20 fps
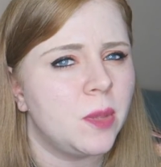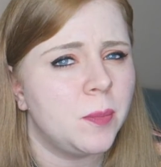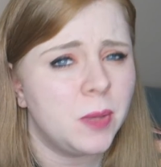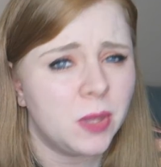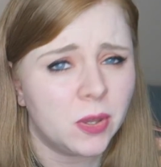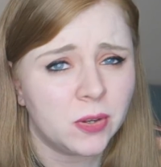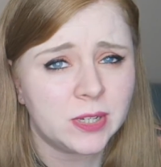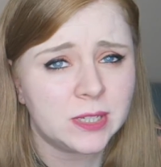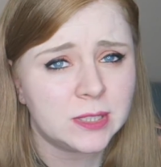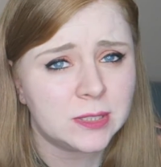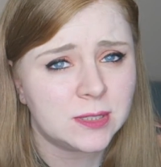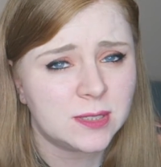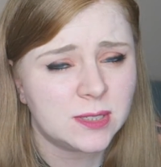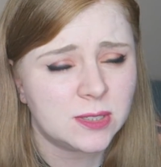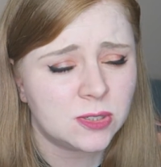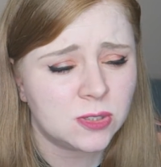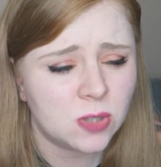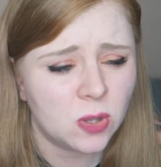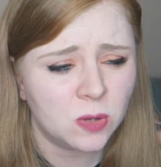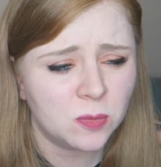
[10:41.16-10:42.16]
I'll be
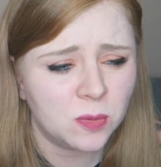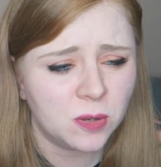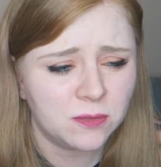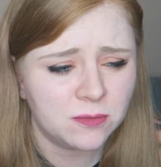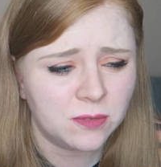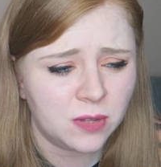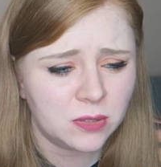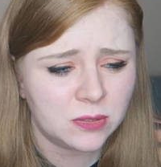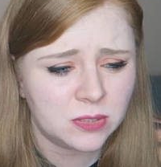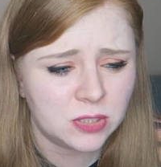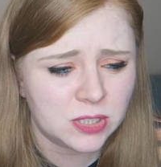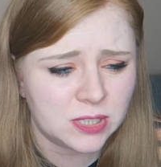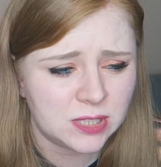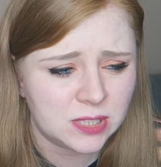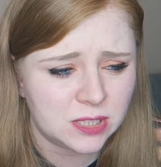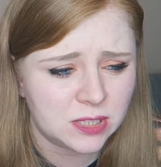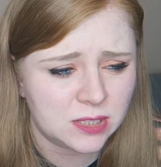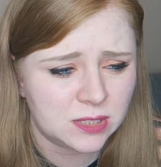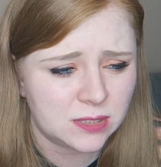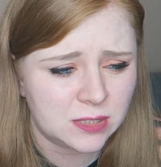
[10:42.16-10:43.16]
honest, Soak My Float
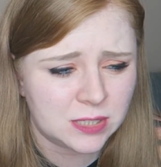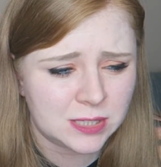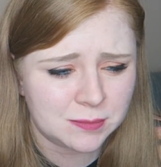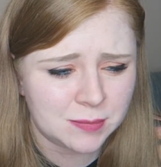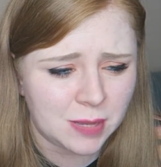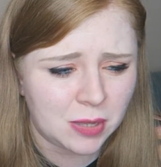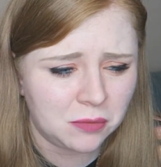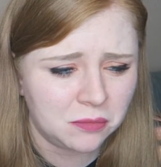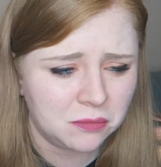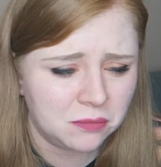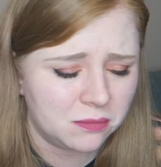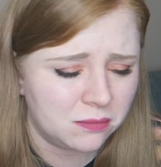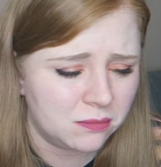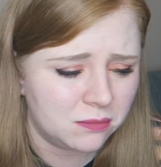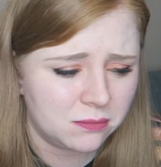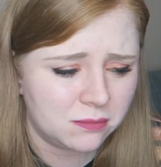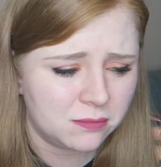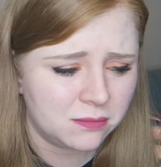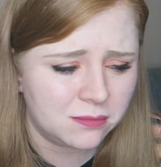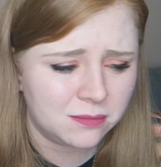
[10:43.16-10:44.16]
just smelled
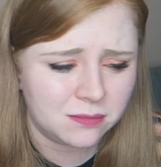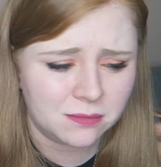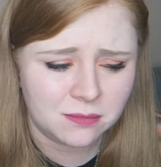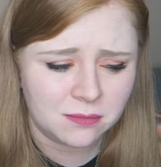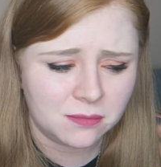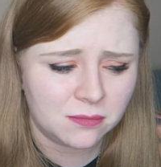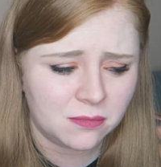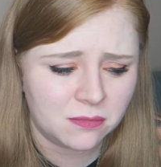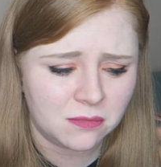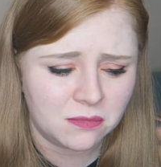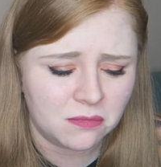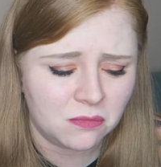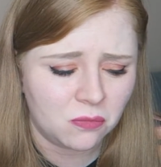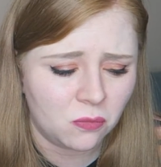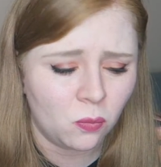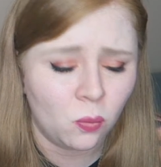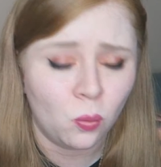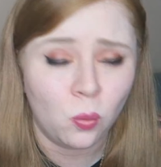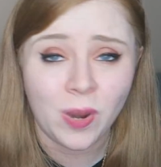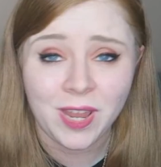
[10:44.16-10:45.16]

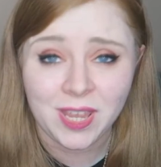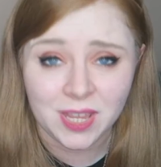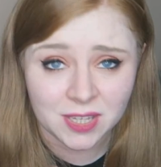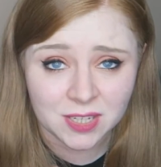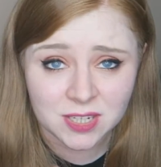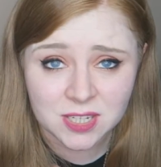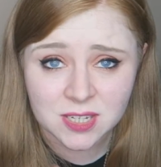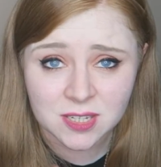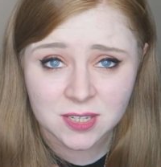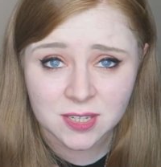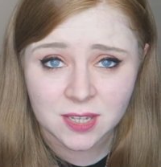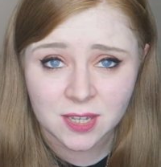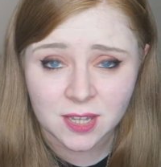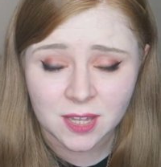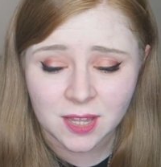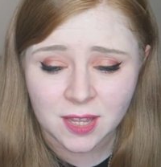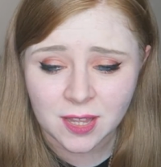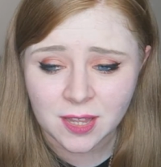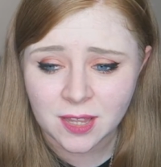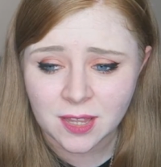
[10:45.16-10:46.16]
weird.
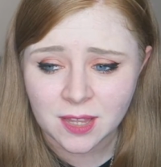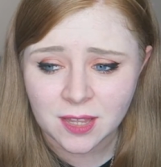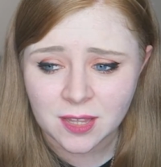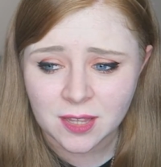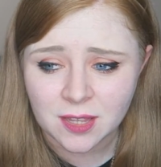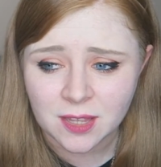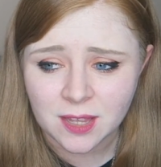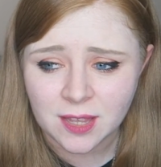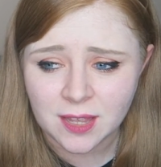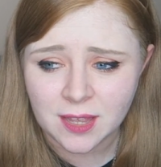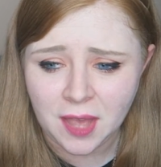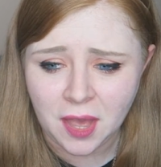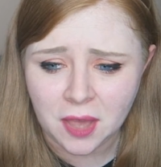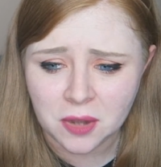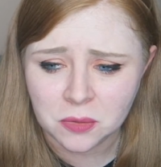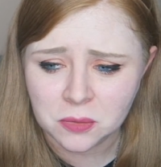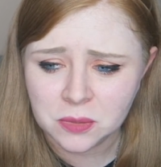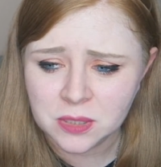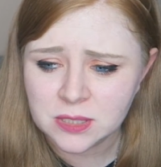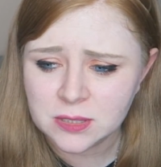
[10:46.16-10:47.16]
It
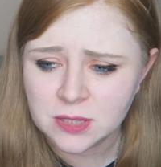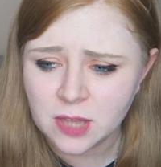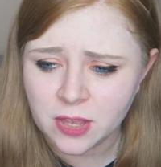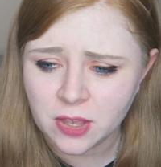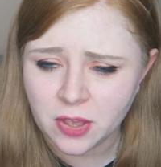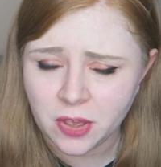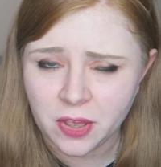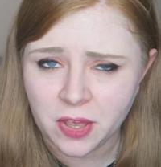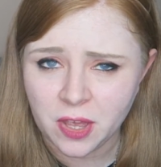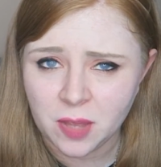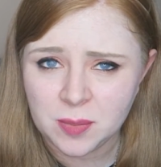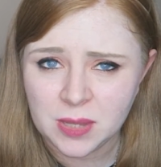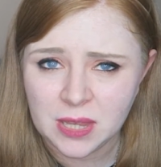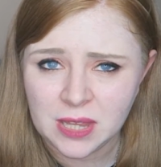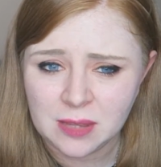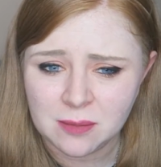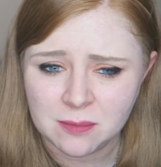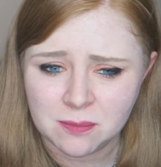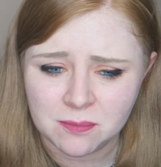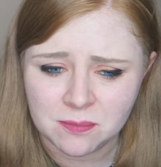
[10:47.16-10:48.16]
had all these like
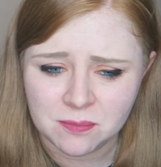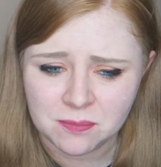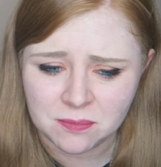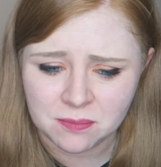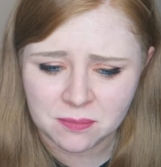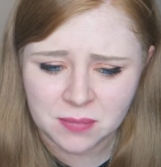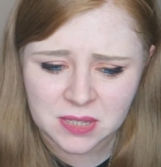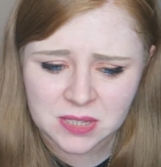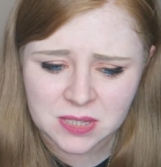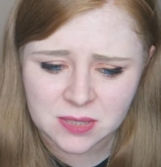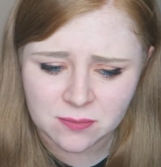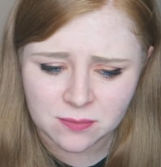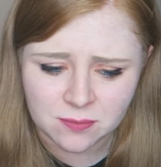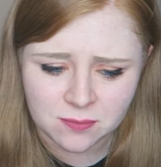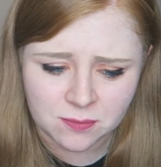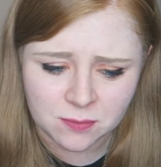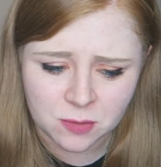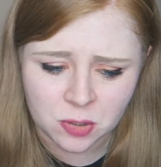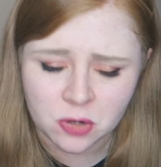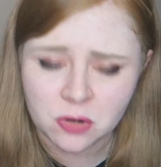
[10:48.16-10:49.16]
herby bits of
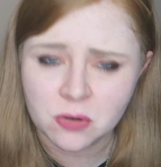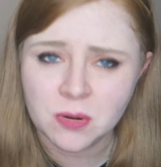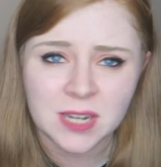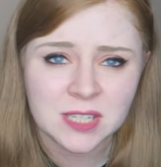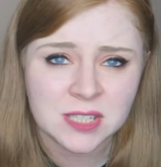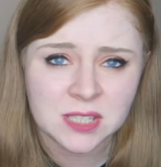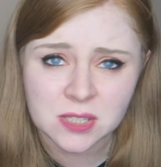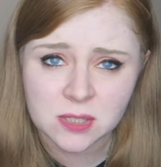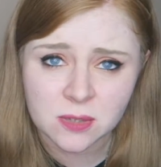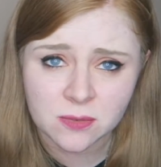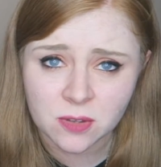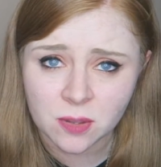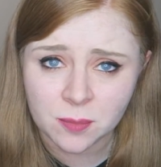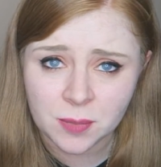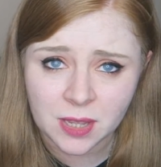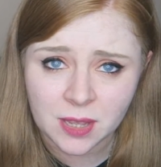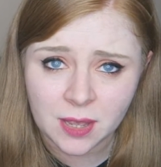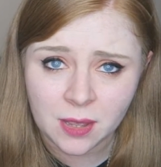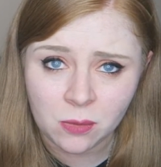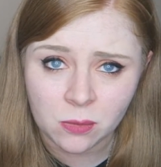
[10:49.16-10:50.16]
grass stuff
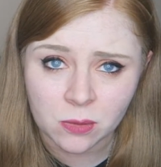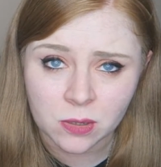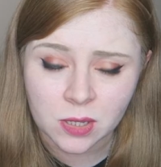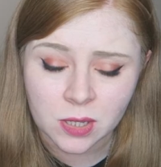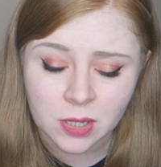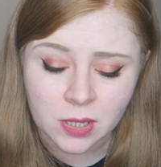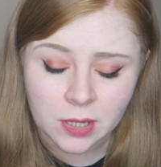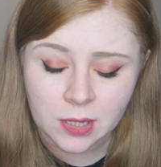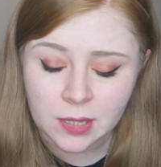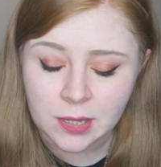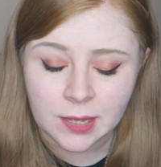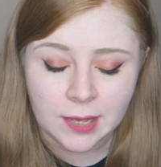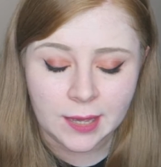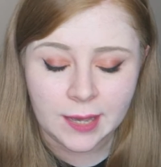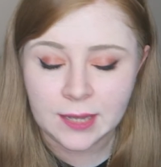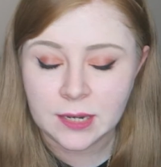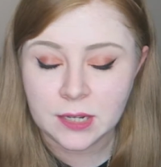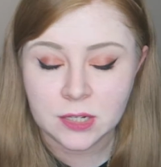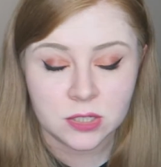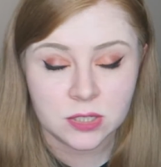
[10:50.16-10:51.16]
coming out
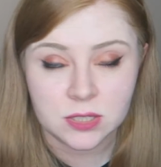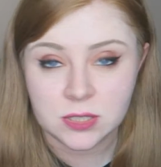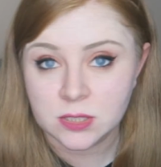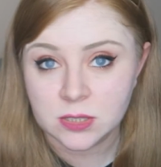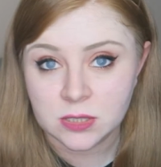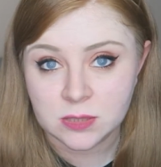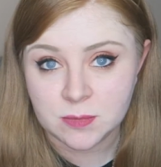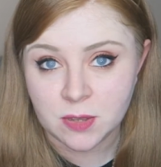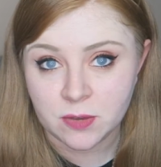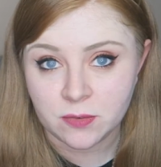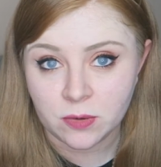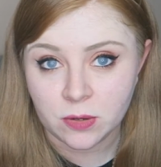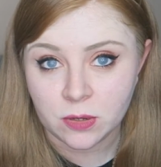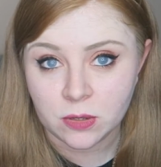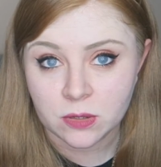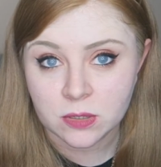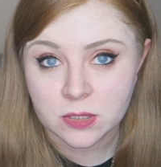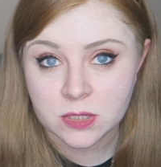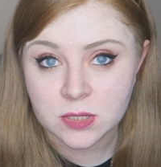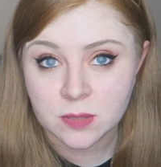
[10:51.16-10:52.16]
and it just didn't smell very
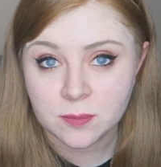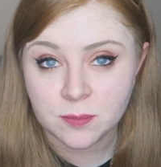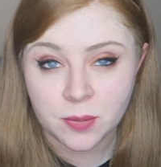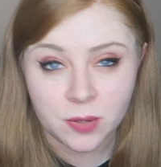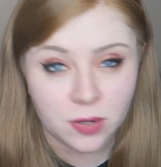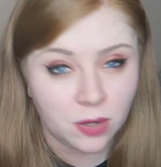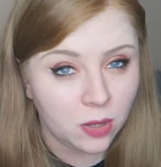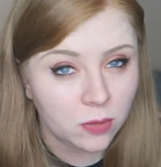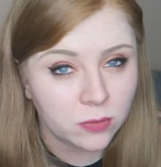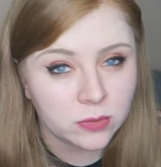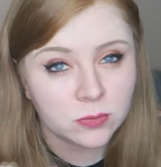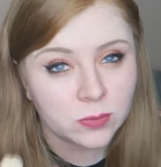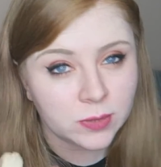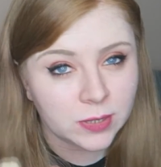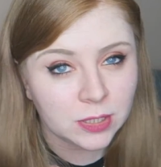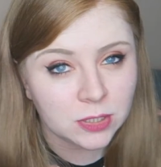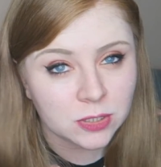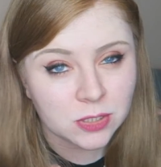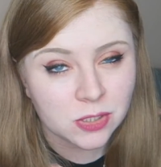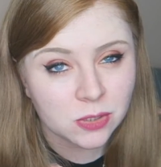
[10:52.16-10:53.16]
good. But I was
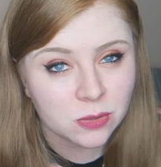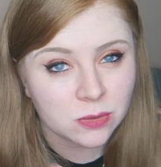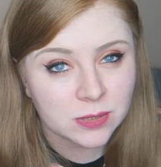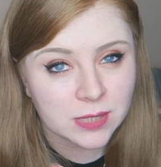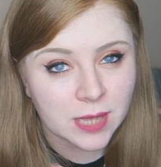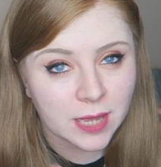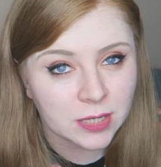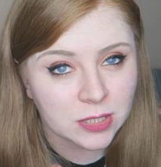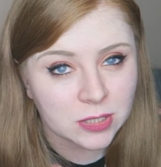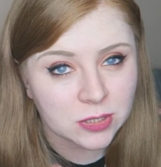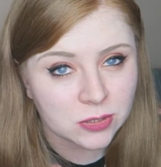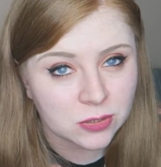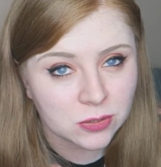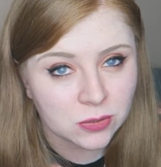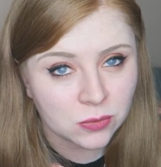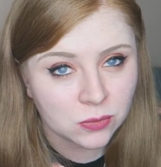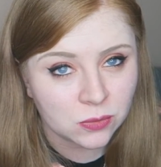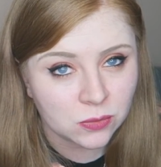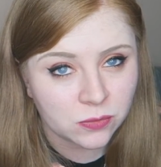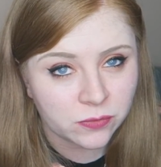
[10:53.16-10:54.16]
willing to use that
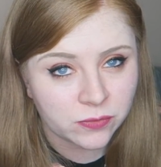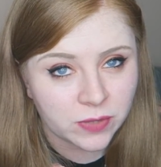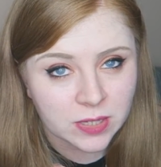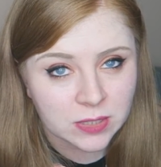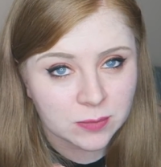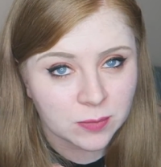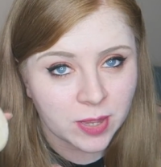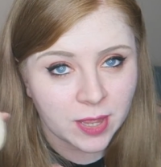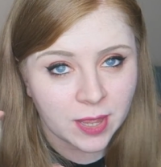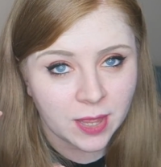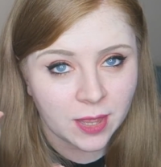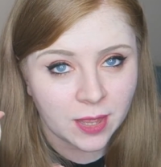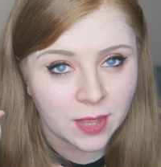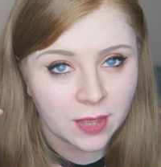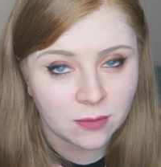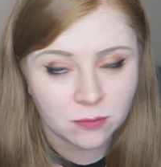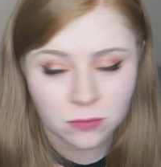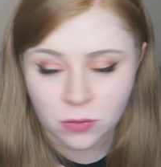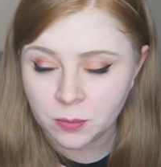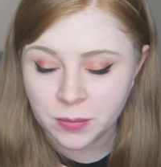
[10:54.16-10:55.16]
to fix my
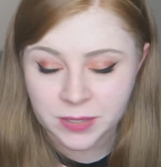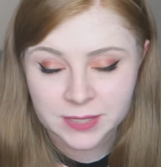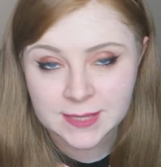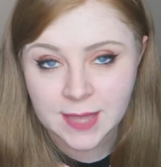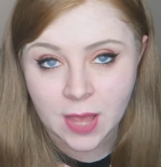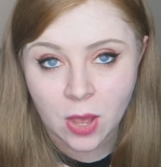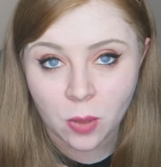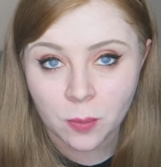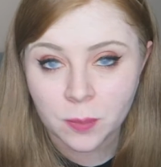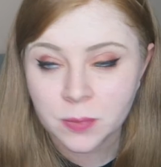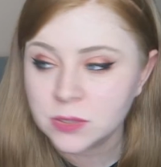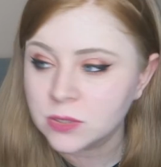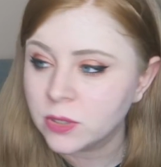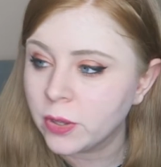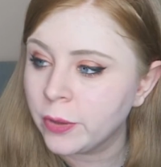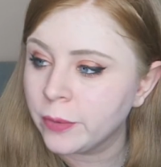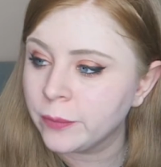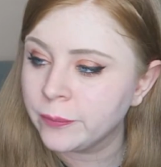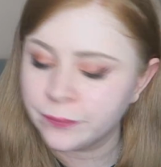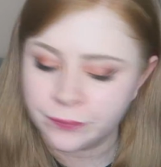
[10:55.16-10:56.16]
hair, well, my scalp,
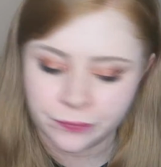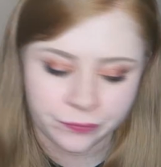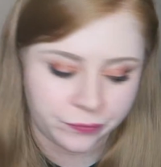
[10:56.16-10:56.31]
so.